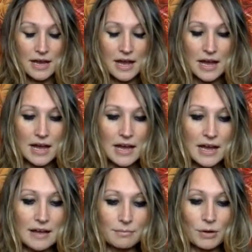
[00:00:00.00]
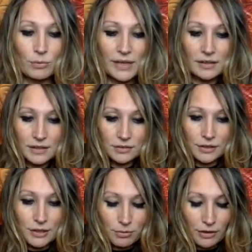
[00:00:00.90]
We are in
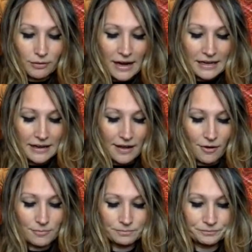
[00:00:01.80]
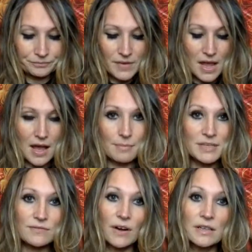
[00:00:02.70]
Libra right now,
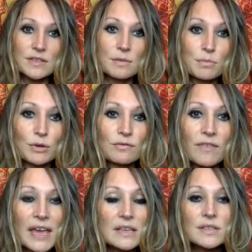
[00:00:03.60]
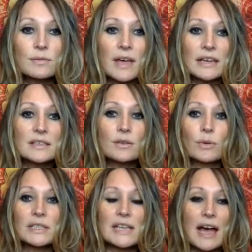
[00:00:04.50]
as far as the moon phase. So that is
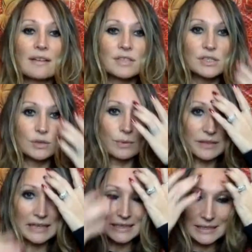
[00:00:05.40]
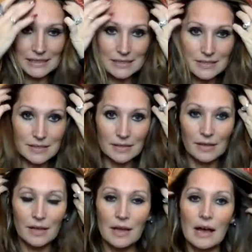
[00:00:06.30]
going to have to do with kidneys.
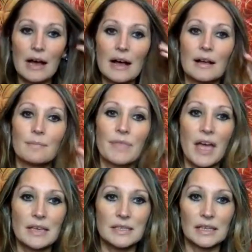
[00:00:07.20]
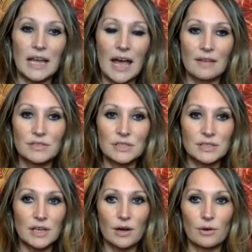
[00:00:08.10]
That is going to have to,
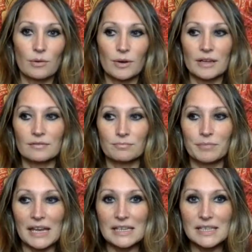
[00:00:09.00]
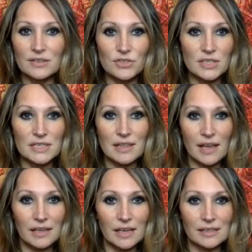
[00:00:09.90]
so pay attention to
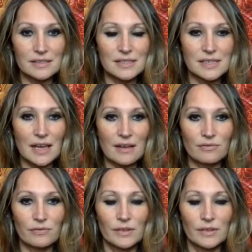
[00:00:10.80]
that kind of stuff.